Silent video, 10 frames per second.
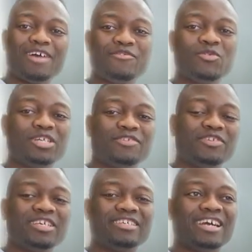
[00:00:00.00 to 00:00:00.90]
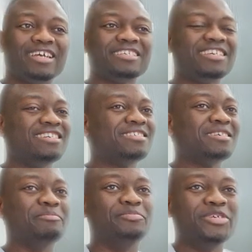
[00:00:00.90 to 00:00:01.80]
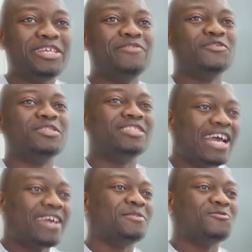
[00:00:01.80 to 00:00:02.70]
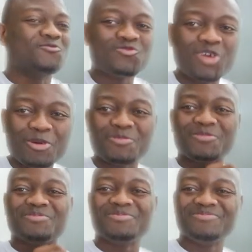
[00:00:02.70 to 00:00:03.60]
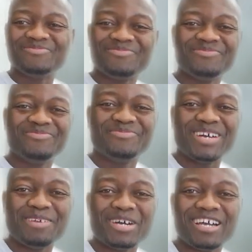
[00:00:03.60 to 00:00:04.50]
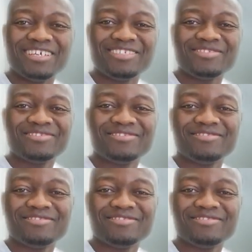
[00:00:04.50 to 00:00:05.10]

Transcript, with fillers: have a wonderful day guys. It's a beautiful day. Woo! Bye bye.